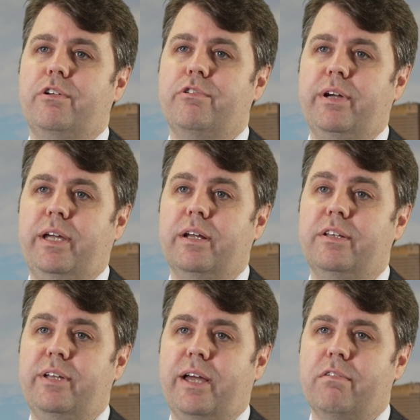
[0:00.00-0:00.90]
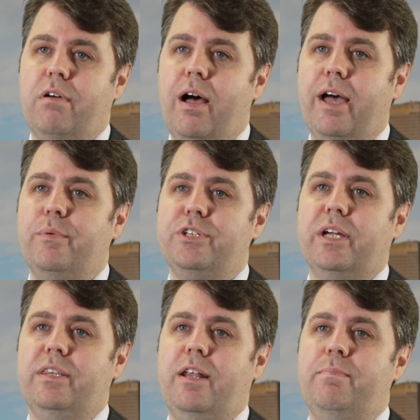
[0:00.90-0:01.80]
green DRI, which
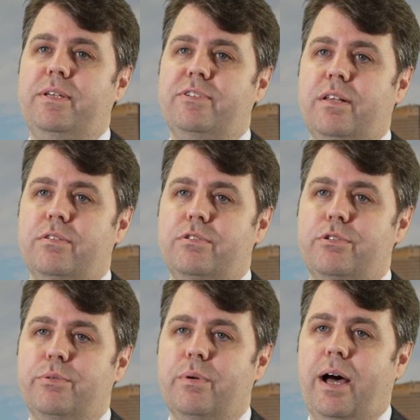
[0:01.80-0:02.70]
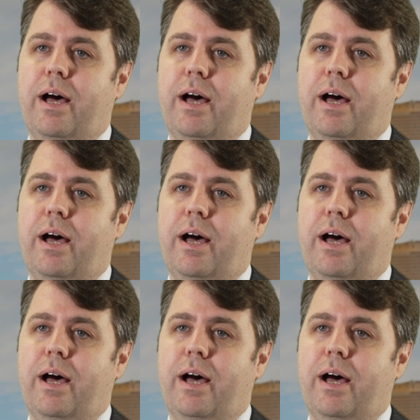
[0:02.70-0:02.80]
can then be sent to